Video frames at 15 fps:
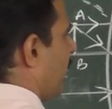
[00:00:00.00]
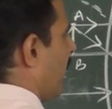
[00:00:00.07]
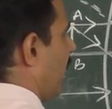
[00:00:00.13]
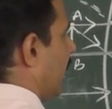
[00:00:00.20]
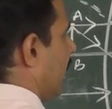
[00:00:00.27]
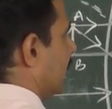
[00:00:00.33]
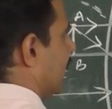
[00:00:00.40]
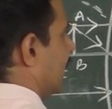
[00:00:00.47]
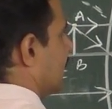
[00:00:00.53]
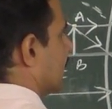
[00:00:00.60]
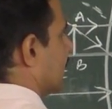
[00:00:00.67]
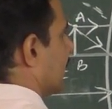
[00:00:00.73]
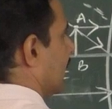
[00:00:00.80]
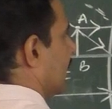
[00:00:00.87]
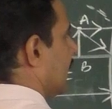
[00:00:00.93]
point, that
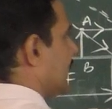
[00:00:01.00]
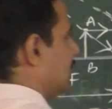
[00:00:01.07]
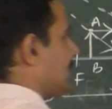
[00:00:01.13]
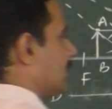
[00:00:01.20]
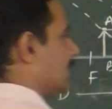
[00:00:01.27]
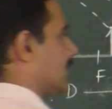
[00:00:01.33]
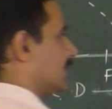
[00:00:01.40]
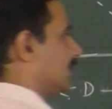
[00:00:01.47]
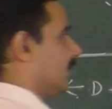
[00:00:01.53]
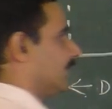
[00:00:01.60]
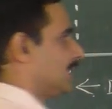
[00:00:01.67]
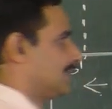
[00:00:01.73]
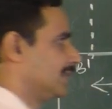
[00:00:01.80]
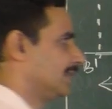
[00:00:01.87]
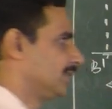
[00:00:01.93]
is the least distance of
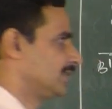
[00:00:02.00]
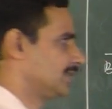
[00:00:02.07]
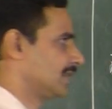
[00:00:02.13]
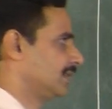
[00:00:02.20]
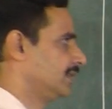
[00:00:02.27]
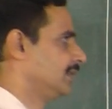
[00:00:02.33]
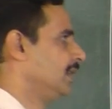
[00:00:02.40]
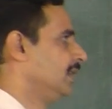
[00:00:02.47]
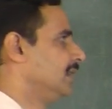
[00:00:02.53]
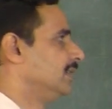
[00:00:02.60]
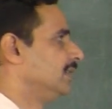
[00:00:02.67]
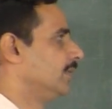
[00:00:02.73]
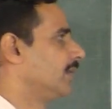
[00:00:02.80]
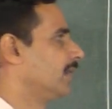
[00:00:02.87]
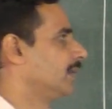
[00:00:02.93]
distinct vision,
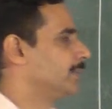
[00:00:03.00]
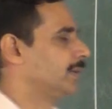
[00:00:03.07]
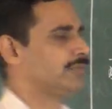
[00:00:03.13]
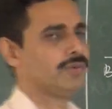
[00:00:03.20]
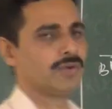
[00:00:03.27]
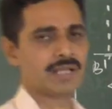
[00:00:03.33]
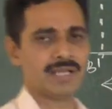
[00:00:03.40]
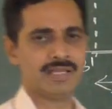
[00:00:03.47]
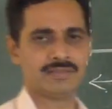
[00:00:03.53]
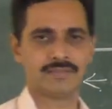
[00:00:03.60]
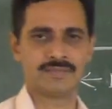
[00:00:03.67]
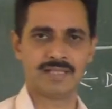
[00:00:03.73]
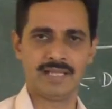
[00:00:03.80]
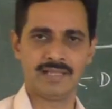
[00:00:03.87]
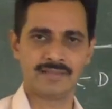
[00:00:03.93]
divided by focal length
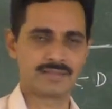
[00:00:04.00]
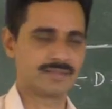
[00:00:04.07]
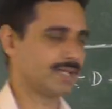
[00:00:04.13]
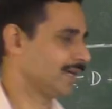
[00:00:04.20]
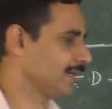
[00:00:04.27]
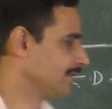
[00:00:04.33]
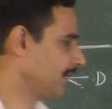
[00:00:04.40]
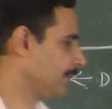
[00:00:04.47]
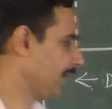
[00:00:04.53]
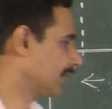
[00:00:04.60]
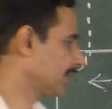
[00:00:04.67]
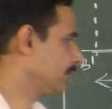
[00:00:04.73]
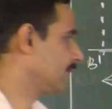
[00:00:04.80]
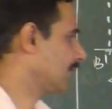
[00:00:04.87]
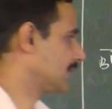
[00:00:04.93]
of the lens. That is the
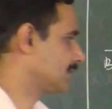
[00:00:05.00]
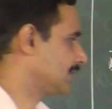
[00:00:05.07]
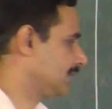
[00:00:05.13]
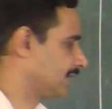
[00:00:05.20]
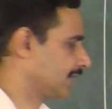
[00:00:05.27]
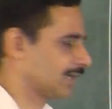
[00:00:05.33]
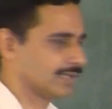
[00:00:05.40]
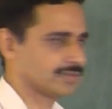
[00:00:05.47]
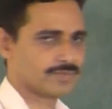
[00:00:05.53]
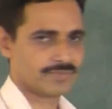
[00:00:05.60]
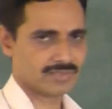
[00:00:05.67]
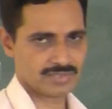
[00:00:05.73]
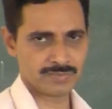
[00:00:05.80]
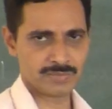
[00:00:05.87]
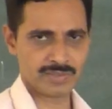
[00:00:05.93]
magnification in the case
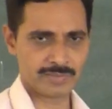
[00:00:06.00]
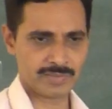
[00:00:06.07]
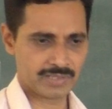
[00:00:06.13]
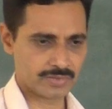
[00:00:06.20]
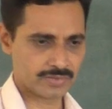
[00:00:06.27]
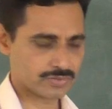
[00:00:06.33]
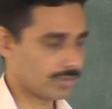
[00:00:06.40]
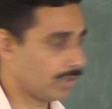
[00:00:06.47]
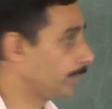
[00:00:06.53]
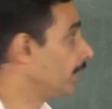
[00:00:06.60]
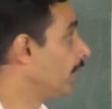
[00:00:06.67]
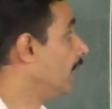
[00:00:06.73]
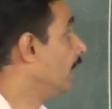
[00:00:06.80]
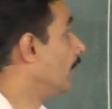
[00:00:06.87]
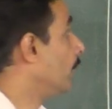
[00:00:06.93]
of a simple
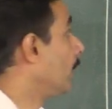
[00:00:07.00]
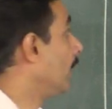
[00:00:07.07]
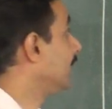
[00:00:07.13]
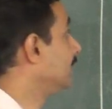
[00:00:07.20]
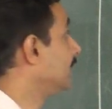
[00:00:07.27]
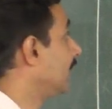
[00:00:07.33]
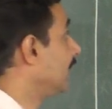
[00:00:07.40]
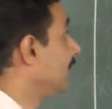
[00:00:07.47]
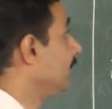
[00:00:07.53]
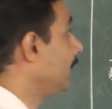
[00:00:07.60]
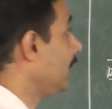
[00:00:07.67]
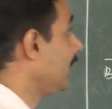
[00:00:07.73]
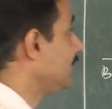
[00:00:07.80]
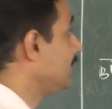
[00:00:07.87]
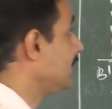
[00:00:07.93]
microscope. When the
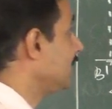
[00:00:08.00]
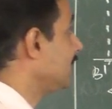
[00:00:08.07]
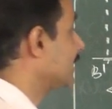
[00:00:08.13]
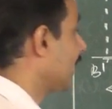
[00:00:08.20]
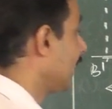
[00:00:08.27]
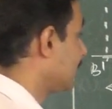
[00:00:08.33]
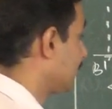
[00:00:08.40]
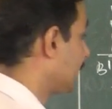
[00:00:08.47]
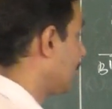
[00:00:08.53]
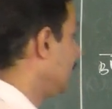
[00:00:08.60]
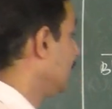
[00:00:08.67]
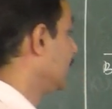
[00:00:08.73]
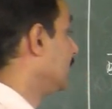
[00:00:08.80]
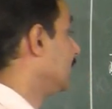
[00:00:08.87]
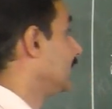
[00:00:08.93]
image is
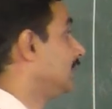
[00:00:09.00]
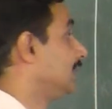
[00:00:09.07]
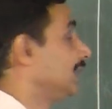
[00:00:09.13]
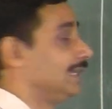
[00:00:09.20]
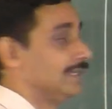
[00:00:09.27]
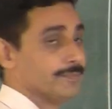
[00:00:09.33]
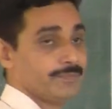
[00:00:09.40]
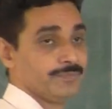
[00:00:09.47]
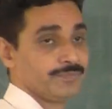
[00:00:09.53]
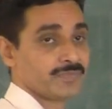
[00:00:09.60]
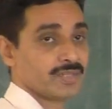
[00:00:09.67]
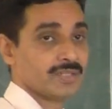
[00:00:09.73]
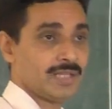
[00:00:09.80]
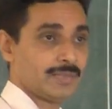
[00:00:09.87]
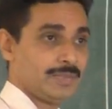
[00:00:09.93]
at D,
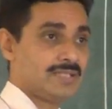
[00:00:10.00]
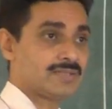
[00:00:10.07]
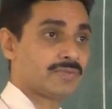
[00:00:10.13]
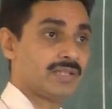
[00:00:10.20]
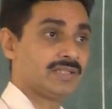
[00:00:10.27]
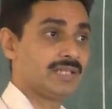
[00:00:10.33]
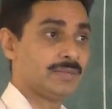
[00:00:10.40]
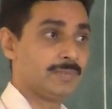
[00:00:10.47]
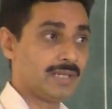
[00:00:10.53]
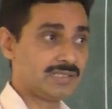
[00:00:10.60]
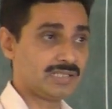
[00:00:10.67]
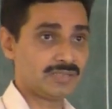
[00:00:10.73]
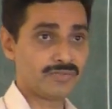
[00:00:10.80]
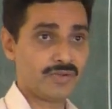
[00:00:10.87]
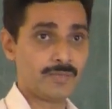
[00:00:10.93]
that means when the
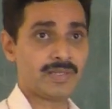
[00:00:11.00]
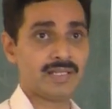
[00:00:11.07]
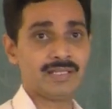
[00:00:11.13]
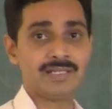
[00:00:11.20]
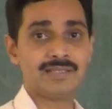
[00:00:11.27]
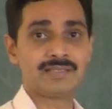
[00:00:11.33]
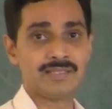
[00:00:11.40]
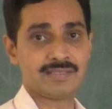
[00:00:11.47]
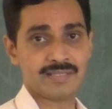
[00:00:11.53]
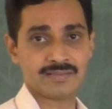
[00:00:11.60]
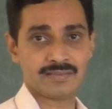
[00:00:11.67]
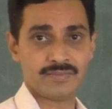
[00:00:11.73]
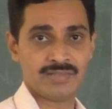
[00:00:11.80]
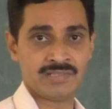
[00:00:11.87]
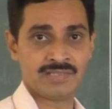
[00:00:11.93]
image is formed at least
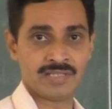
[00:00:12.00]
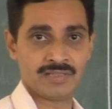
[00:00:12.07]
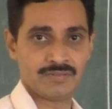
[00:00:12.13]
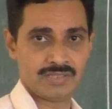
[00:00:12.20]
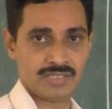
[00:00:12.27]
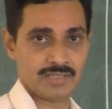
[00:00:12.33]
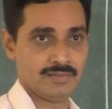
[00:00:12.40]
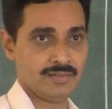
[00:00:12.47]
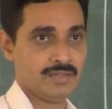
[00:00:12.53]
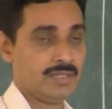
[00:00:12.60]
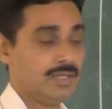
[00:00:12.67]
distance of distinct vision.